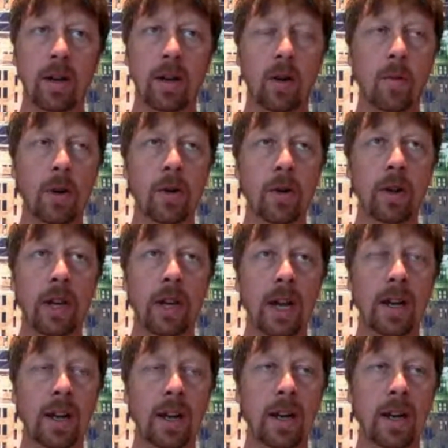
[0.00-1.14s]

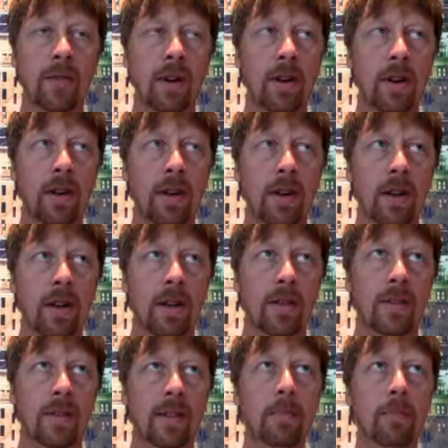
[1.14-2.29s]
communicate in a very
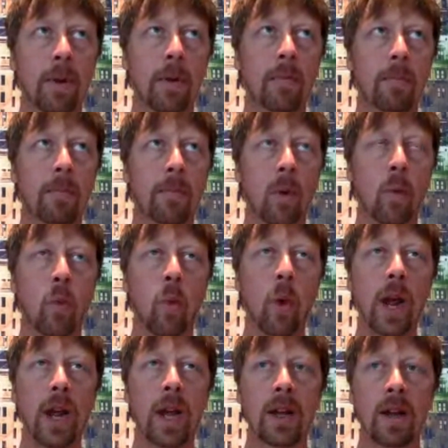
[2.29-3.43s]
simple
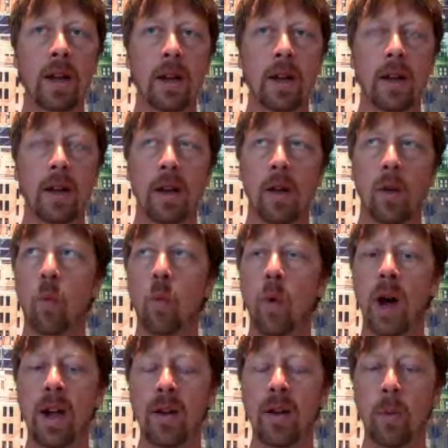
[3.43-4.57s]
way
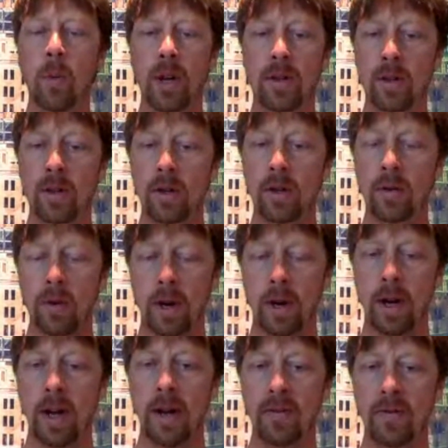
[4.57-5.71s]
why we do
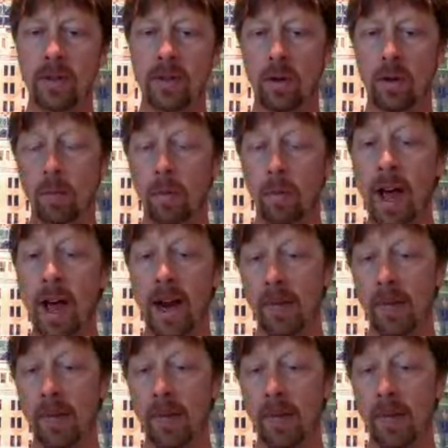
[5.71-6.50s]
have to comply.